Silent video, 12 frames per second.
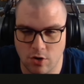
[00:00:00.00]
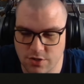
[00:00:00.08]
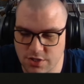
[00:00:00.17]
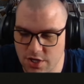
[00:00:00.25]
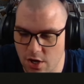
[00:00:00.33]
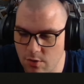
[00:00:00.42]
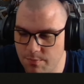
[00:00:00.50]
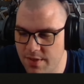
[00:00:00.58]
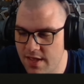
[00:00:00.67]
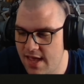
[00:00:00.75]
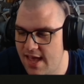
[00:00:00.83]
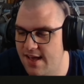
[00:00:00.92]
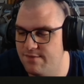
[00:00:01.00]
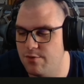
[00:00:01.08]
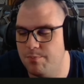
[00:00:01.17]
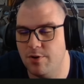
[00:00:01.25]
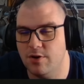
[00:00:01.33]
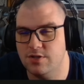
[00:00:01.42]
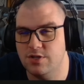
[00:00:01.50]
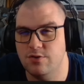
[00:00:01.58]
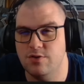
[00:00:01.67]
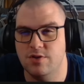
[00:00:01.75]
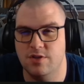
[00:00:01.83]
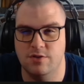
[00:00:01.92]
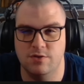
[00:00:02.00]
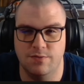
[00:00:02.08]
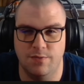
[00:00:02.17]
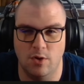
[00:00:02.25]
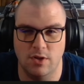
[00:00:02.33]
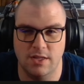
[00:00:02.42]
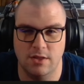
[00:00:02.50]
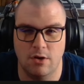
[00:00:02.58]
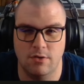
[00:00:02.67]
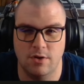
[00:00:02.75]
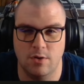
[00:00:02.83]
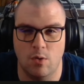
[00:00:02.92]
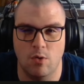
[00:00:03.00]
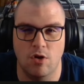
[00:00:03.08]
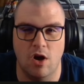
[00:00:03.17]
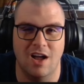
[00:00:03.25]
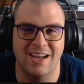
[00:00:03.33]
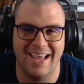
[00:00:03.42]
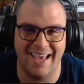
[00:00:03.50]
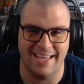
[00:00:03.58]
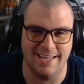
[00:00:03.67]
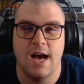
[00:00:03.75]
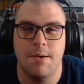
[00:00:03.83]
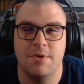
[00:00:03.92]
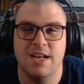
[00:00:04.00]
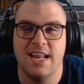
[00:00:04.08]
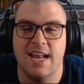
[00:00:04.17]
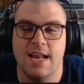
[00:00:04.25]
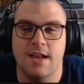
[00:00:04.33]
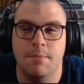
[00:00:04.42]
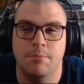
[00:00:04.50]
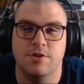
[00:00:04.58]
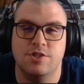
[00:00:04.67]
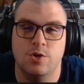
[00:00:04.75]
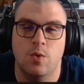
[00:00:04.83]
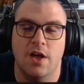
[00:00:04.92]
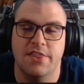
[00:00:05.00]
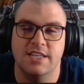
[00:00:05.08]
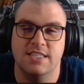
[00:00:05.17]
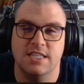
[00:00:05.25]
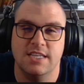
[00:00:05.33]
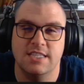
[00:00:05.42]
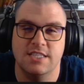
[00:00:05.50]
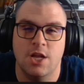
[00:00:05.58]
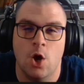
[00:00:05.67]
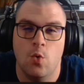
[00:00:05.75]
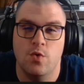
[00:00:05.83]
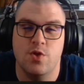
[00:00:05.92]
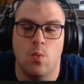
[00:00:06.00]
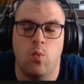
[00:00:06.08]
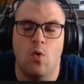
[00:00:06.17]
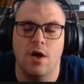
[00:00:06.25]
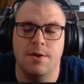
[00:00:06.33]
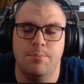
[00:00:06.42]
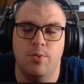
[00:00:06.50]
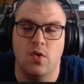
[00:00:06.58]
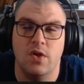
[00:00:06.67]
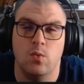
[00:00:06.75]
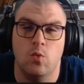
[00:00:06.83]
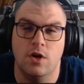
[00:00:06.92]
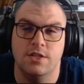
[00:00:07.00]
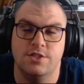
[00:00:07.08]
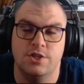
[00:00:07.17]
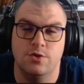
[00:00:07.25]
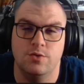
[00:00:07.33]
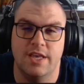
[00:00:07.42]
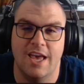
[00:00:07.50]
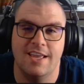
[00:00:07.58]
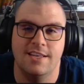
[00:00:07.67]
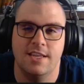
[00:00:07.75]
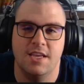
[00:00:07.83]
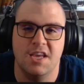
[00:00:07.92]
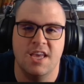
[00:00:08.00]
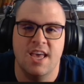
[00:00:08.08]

scope, and for perk 2, you can use fully loaded or on hand. Coming in at number 2 on this list with the 1.12 KD